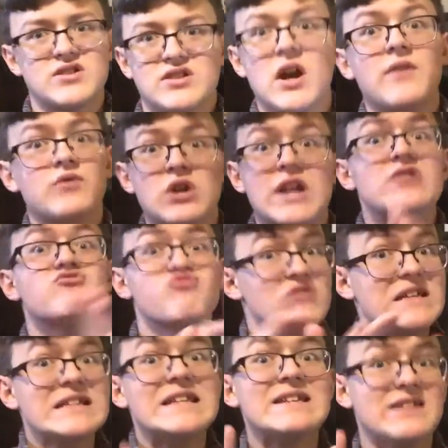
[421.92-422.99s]
discovered. It's
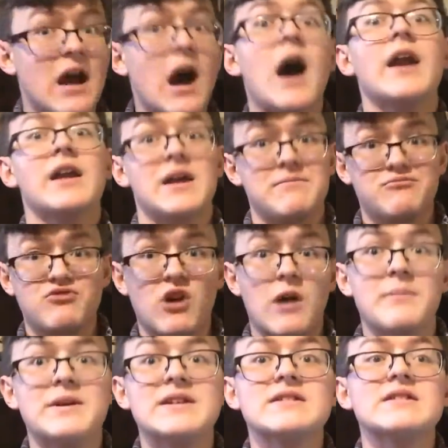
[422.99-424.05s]
really not, I
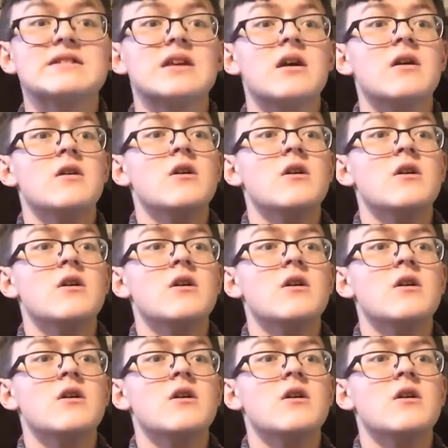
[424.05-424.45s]
promise.